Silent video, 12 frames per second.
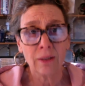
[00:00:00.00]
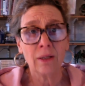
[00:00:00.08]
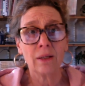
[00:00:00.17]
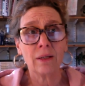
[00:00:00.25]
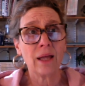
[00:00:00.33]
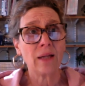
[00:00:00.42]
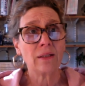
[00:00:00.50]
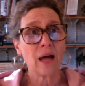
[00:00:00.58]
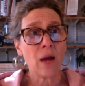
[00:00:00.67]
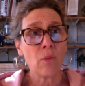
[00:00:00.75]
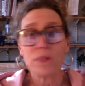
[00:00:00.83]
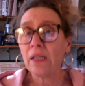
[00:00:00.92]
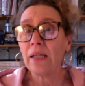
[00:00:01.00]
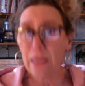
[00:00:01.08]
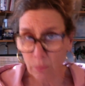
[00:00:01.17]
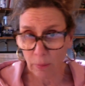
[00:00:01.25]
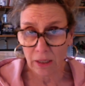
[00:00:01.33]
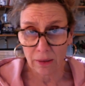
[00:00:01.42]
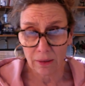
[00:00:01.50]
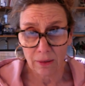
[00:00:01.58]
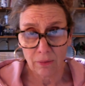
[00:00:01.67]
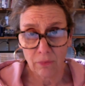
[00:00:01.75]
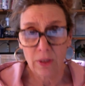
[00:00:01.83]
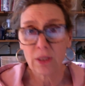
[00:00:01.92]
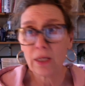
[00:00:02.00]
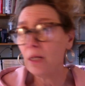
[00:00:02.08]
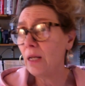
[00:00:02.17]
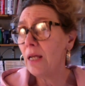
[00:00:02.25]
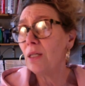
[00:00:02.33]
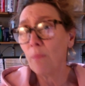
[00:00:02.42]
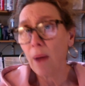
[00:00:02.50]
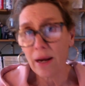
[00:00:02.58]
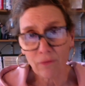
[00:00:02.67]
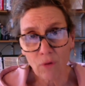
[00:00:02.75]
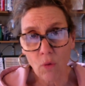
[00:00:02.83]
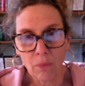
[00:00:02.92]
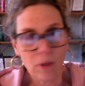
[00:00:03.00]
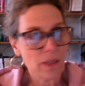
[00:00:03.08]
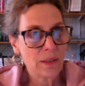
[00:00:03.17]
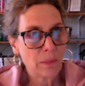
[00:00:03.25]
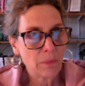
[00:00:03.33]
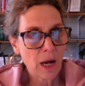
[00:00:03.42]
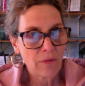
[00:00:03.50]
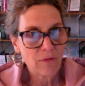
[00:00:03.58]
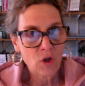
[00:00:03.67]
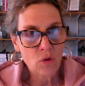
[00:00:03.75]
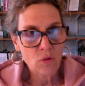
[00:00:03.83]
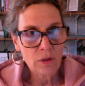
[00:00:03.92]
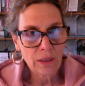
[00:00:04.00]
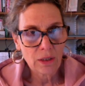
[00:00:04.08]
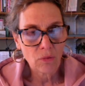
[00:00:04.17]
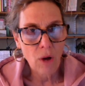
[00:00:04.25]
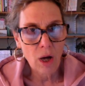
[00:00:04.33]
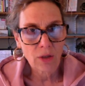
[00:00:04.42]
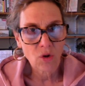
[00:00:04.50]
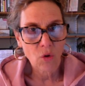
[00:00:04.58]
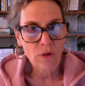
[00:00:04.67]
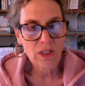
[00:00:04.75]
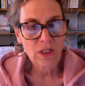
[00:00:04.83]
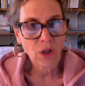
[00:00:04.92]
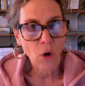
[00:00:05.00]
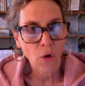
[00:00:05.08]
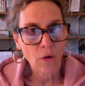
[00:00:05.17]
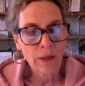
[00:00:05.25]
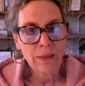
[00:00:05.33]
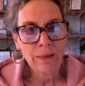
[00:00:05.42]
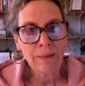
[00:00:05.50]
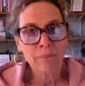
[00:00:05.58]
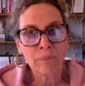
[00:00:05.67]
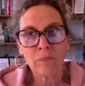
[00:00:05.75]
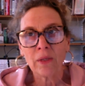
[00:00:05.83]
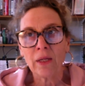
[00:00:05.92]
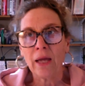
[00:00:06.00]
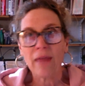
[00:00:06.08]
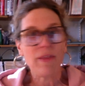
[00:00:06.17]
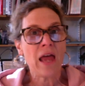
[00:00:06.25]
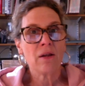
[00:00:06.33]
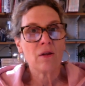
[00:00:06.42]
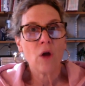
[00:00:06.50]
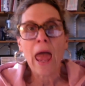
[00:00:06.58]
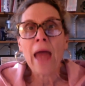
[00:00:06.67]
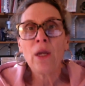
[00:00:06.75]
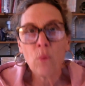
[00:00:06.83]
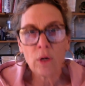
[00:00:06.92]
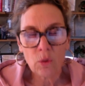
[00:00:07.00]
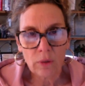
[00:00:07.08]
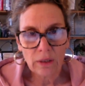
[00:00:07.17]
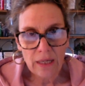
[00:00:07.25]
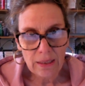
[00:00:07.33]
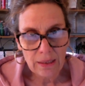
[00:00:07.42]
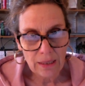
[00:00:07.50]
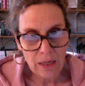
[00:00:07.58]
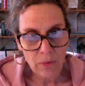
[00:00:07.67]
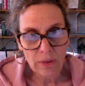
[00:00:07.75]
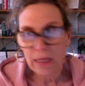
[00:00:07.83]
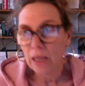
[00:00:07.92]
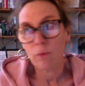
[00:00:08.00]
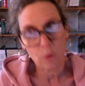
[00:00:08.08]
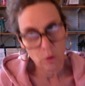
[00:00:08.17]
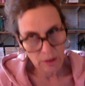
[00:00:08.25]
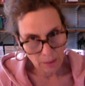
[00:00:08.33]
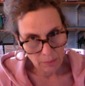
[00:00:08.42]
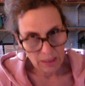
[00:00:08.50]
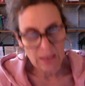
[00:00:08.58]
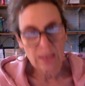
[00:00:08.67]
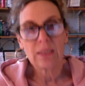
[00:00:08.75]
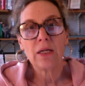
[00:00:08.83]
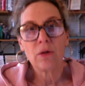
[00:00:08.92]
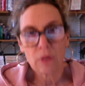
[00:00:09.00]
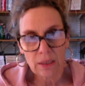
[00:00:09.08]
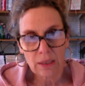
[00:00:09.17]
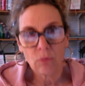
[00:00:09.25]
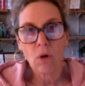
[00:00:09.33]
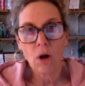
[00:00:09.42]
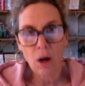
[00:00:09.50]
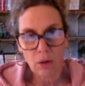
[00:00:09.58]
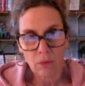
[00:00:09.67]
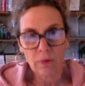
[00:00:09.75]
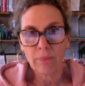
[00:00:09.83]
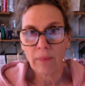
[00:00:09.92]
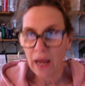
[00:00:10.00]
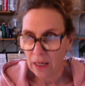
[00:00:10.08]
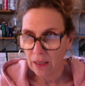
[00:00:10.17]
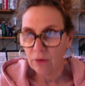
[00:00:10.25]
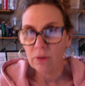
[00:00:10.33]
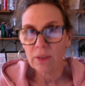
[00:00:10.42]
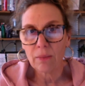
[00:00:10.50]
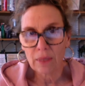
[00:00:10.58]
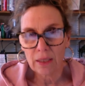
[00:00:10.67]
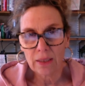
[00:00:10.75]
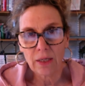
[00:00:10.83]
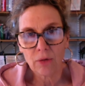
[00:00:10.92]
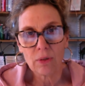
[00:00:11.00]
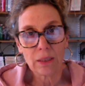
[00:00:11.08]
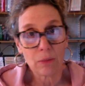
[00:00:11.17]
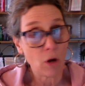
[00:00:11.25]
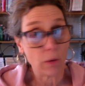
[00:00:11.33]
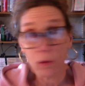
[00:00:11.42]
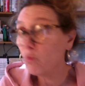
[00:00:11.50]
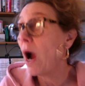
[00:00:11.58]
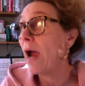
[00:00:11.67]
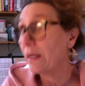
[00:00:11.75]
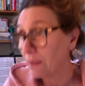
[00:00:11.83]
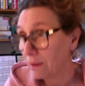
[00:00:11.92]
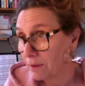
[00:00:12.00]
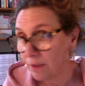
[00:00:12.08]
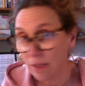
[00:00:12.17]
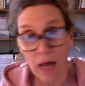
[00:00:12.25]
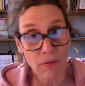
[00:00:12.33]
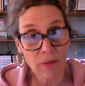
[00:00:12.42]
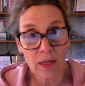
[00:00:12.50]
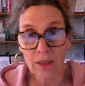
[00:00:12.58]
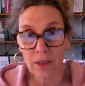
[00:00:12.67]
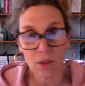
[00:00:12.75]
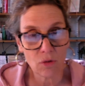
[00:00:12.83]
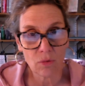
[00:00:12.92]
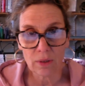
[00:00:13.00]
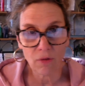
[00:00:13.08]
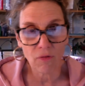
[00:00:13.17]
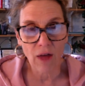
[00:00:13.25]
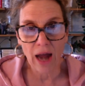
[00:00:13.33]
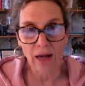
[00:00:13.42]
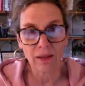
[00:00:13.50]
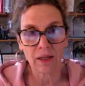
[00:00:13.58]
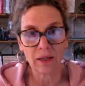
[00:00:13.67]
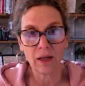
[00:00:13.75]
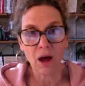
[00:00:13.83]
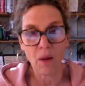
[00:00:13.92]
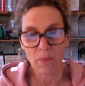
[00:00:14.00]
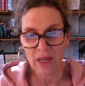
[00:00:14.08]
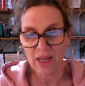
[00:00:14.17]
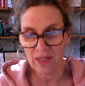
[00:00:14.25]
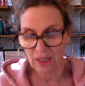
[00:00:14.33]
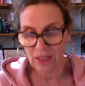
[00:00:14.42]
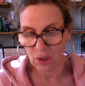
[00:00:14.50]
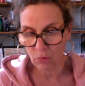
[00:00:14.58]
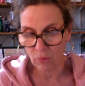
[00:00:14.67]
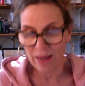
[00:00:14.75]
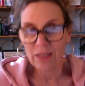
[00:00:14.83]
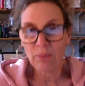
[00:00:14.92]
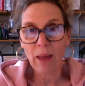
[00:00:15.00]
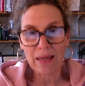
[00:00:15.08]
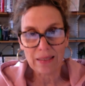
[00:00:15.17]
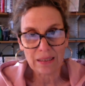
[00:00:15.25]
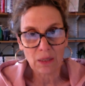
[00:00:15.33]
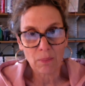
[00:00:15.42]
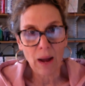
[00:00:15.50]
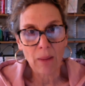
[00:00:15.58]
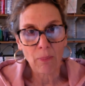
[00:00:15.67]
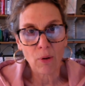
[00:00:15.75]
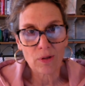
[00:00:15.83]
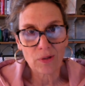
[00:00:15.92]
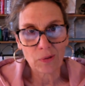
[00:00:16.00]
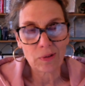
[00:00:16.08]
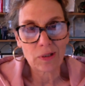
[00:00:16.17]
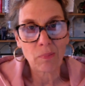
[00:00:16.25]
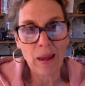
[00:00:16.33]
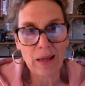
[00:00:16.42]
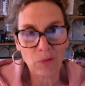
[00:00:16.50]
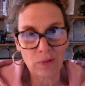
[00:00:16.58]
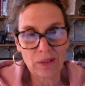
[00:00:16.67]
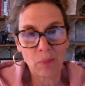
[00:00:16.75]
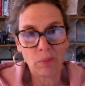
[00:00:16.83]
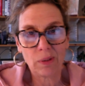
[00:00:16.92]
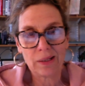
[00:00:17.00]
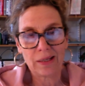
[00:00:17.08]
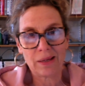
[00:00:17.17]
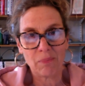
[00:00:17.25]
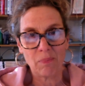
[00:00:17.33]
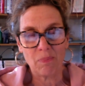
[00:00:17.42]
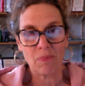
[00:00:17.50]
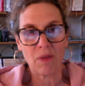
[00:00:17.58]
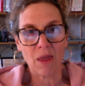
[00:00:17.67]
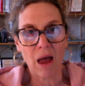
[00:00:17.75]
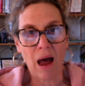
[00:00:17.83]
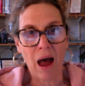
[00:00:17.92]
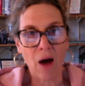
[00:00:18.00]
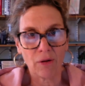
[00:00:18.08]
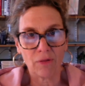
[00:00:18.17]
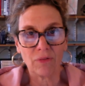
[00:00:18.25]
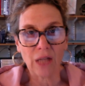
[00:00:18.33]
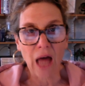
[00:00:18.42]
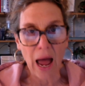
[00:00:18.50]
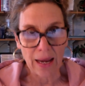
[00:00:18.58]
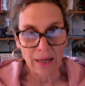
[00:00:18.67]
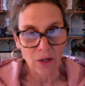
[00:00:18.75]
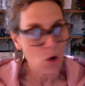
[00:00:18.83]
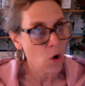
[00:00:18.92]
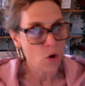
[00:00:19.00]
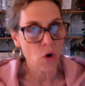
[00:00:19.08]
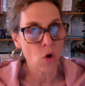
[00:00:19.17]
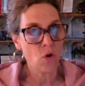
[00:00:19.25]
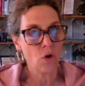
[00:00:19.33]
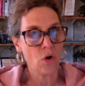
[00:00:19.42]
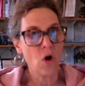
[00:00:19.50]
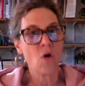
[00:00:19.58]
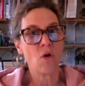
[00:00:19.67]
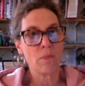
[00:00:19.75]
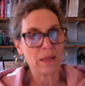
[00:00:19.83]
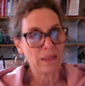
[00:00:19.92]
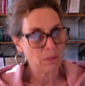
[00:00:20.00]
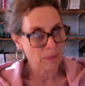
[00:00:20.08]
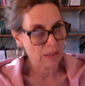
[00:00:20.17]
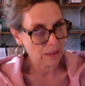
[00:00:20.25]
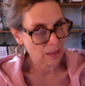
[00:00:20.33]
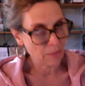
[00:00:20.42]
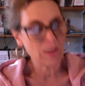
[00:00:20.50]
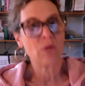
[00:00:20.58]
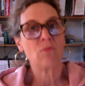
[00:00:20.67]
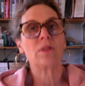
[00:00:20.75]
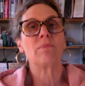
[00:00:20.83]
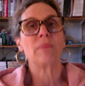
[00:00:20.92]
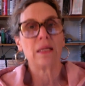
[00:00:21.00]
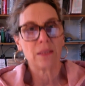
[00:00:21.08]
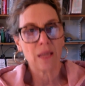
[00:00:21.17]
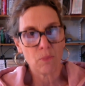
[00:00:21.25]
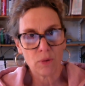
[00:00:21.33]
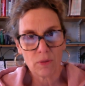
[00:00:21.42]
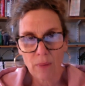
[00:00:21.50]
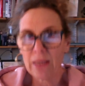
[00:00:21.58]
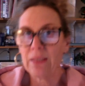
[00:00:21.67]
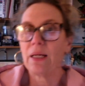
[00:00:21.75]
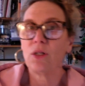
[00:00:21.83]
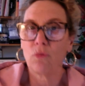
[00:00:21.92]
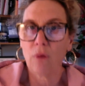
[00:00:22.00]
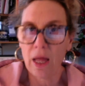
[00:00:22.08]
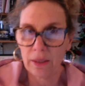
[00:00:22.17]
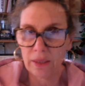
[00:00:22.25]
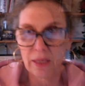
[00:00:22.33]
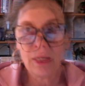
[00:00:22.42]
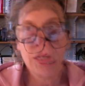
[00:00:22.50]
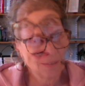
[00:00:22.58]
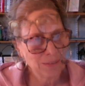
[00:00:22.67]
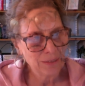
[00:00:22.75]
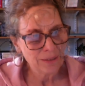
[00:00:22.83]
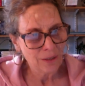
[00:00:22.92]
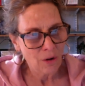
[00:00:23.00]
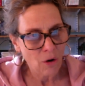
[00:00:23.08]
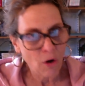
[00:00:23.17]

that I was a lesbian, which in his mind, of course, was some kind of hugely derogatory slur. And then anyone who would listen, he would tell them there's something seriously wrong with Maggie. There's something seriously wrong. Right. Nothing to do with the fact that his trespass into my personal space was completely out of line. No. It must have been something was mixed up with my sexuality. Or